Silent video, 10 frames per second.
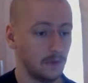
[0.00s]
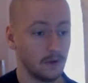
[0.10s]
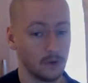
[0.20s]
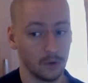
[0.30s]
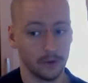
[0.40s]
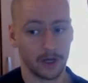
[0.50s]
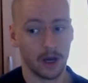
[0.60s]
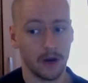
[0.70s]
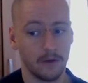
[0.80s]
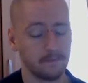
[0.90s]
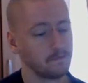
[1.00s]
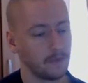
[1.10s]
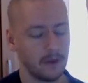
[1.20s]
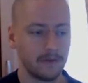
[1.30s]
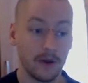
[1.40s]
Gordo,
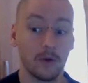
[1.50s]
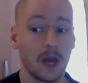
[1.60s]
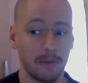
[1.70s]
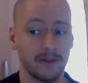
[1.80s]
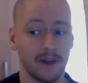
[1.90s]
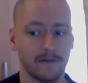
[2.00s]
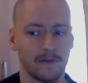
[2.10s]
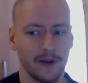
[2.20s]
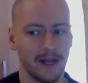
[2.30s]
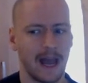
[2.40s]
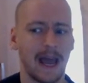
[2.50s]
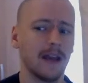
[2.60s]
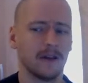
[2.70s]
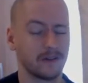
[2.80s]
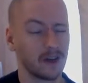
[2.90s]
they all come in differently.
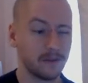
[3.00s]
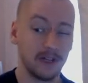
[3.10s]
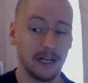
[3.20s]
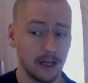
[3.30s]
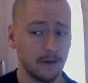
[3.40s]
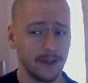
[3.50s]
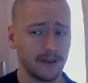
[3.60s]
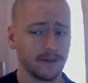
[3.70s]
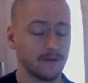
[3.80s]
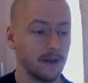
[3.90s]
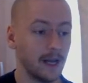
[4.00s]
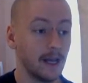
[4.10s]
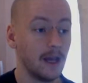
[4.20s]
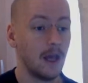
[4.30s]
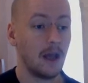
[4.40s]
Aegis comes in a little bit
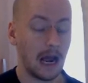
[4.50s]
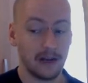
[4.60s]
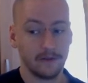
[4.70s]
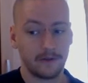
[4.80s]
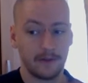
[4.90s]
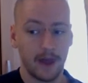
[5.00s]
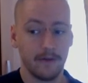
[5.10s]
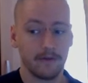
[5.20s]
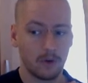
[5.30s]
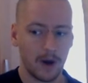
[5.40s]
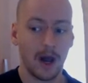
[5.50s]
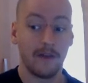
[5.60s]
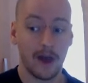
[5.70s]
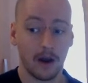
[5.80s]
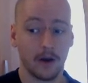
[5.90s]
differently, and they require
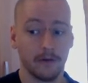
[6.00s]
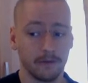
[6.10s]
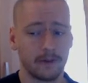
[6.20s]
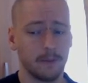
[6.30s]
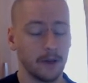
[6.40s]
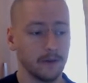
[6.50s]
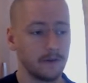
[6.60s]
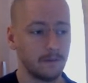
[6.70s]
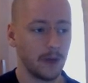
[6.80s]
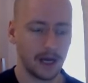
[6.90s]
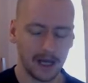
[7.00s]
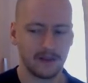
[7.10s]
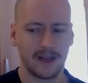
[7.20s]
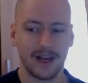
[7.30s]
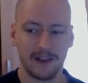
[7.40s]
their own response. But like I
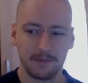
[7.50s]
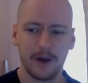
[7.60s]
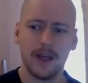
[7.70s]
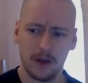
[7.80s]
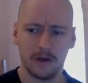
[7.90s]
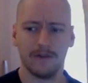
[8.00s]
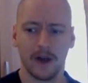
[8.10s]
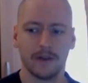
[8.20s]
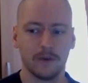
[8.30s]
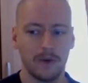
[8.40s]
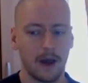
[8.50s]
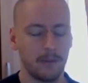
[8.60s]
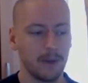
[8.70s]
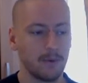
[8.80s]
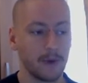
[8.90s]
said, it's pretty universal how
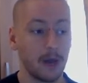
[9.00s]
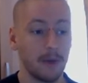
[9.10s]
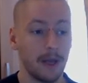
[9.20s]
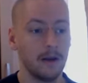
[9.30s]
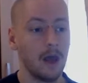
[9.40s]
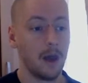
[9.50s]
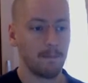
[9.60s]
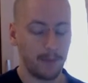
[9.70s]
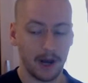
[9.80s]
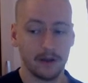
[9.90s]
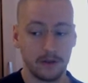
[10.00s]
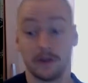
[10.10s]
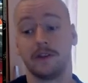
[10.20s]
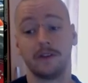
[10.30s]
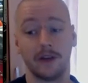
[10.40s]
people come in. But
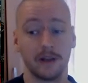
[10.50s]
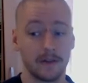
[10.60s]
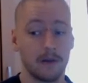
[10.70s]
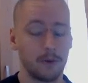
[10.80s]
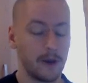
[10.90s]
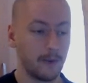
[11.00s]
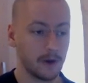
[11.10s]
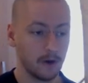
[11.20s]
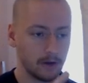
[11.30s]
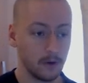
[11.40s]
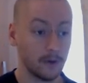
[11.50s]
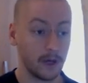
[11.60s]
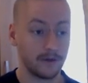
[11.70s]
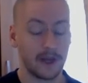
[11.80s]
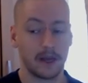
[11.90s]
just as an example here, we got
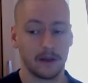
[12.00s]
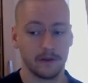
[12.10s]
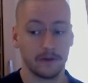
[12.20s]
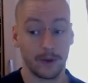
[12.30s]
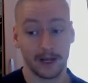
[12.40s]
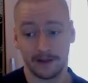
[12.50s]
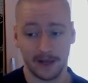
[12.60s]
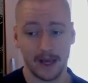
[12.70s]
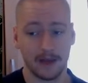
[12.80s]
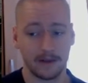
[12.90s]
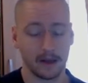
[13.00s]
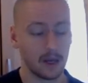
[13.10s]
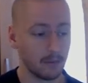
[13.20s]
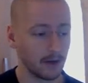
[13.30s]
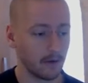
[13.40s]
Gordo second, so we're going to see his
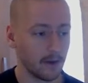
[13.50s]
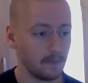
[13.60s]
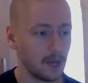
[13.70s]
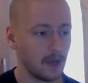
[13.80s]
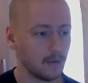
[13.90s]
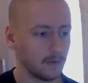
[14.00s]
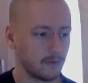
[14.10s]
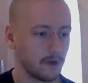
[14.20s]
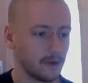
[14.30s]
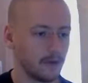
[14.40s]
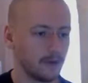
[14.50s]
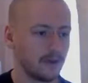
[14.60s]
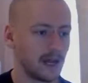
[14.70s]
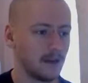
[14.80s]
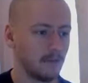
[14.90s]
incoming, right? Let's try to do the
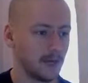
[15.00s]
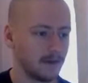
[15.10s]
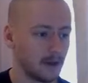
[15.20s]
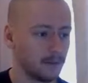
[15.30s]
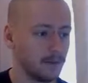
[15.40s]
standard mix-up.